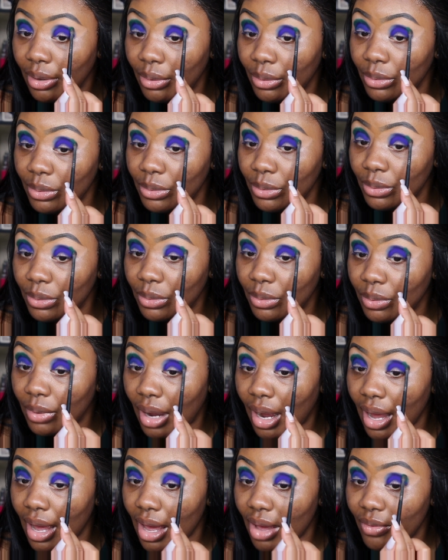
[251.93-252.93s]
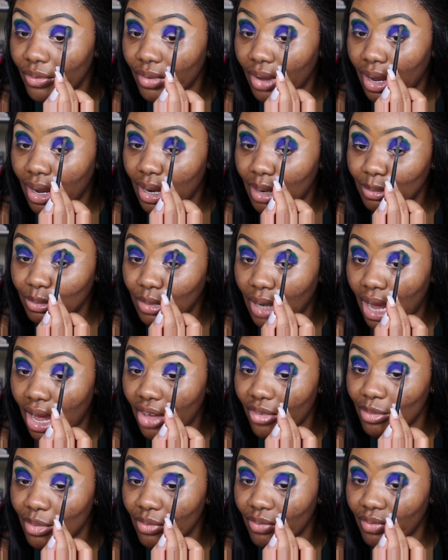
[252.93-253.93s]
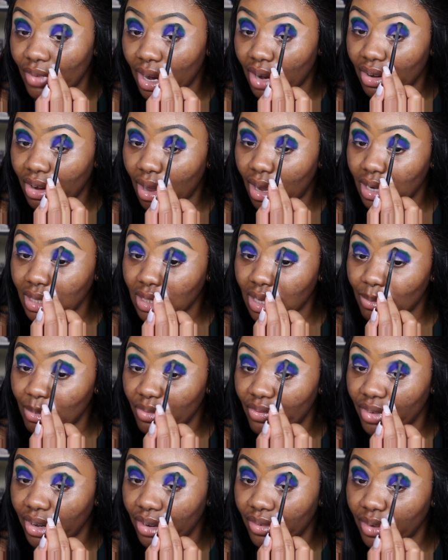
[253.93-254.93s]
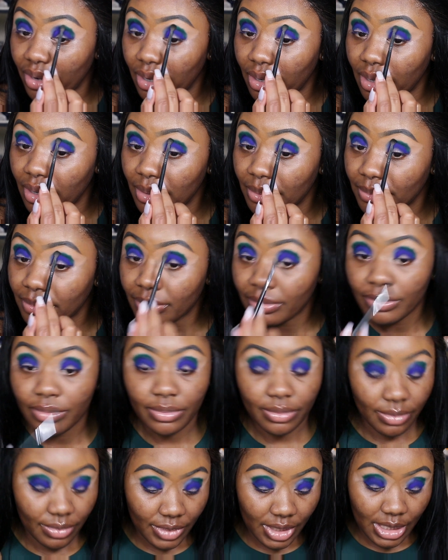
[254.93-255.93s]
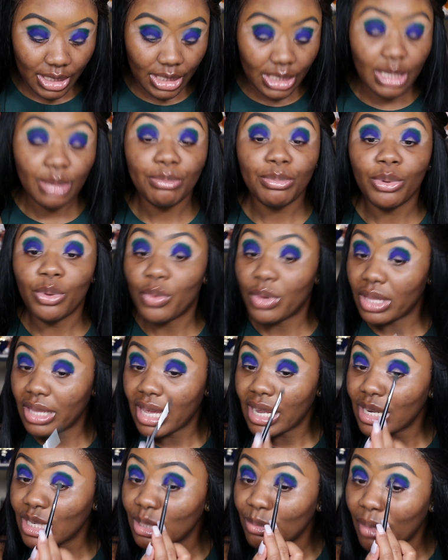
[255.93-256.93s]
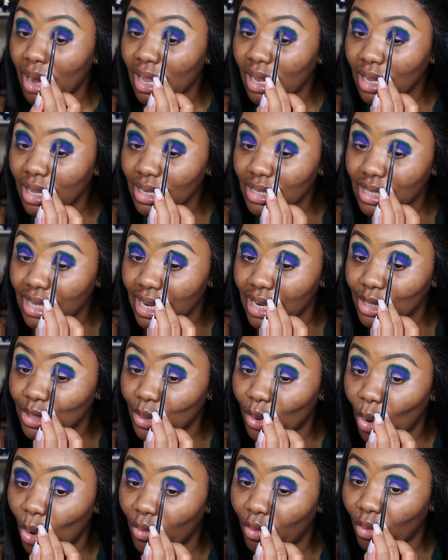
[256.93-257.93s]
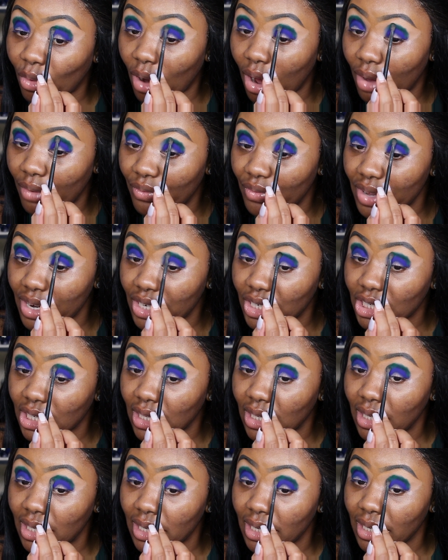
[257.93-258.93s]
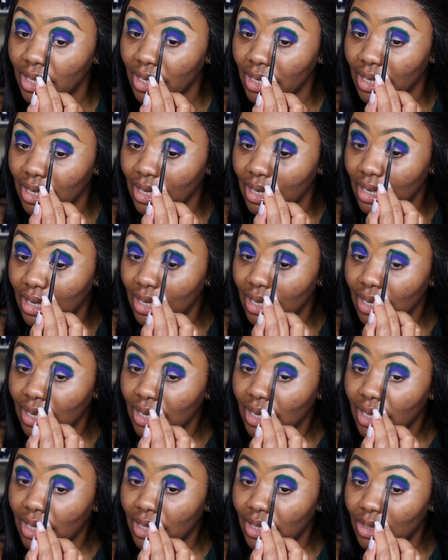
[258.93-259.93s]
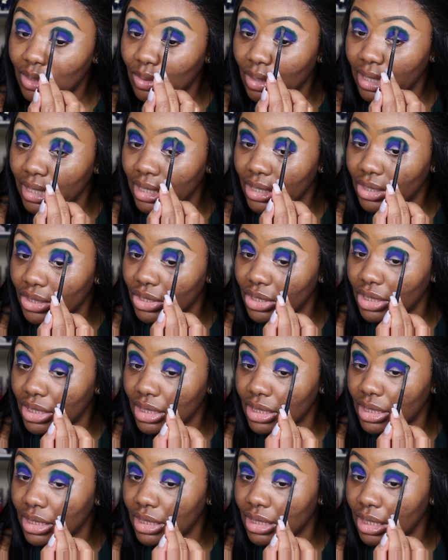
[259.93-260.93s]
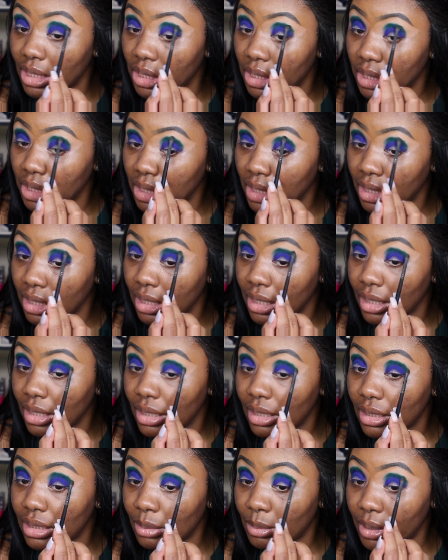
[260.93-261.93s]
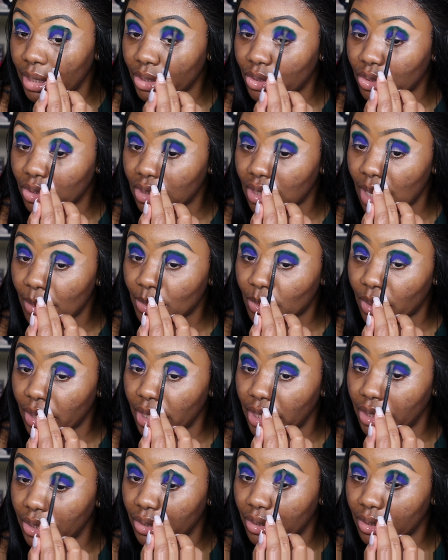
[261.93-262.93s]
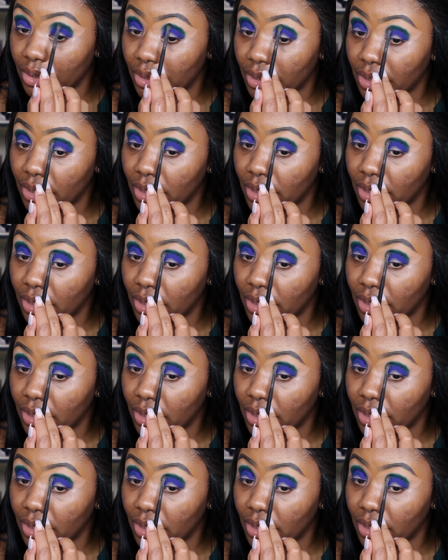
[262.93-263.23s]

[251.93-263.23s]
Ooh, I've been very, honestly, I've been very, very simple with getting to my looks, getting to the overall finished look. This right here is just some extra steps right here.